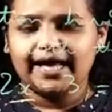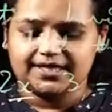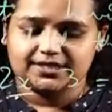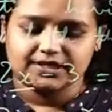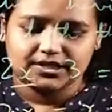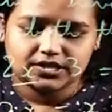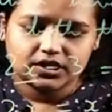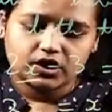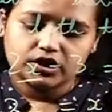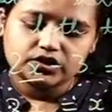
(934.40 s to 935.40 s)
LHS.
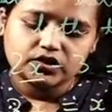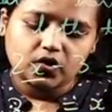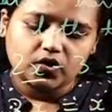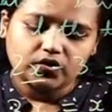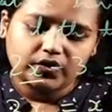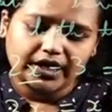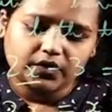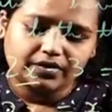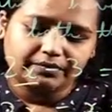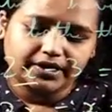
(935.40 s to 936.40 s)
So it
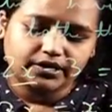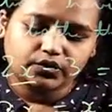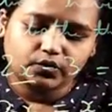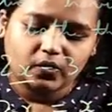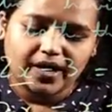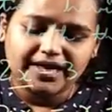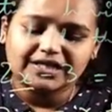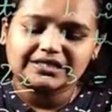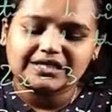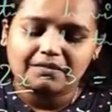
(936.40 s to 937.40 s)
will be
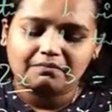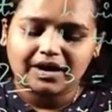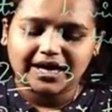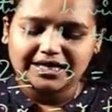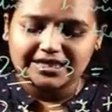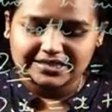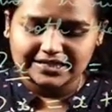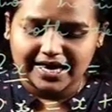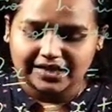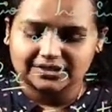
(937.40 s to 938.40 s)
2x
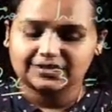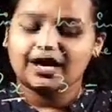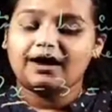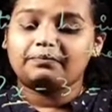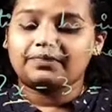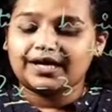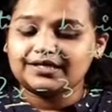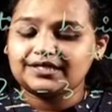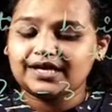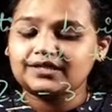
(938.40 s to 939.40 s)
minus x
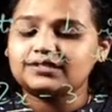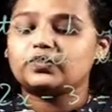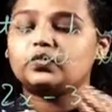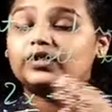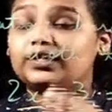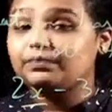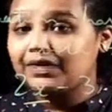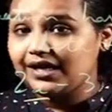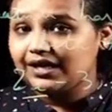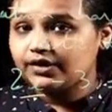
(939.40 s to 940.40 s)
plus x will
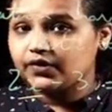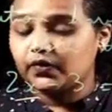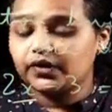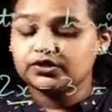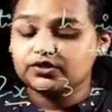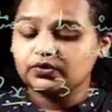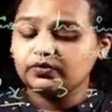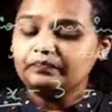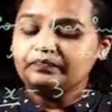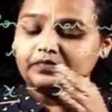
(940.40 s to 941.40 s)
be going to
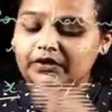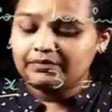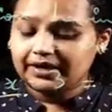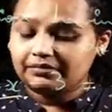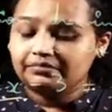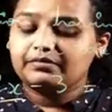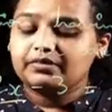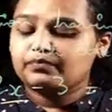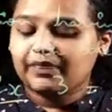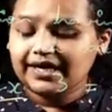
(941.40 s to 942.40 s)
become
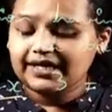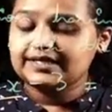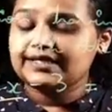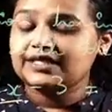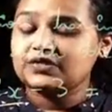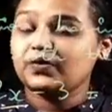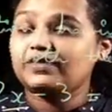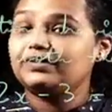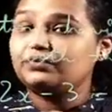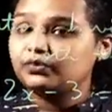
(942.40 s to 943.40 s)
minus x
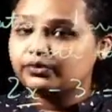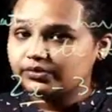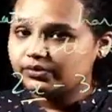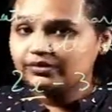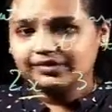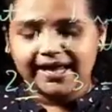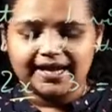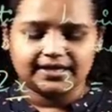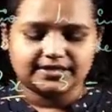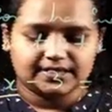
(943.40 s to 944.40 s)
when we will move to
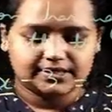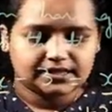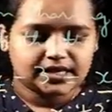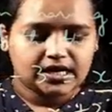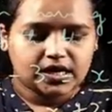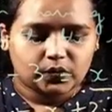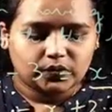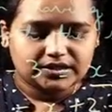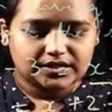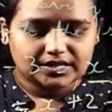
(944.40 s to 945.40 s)
LHS,
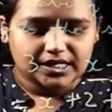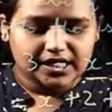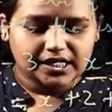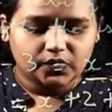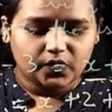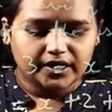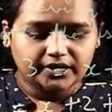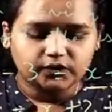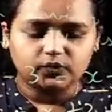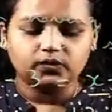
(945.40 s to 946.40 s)
which is equal
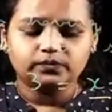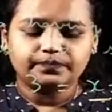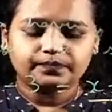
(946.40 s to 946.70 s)
to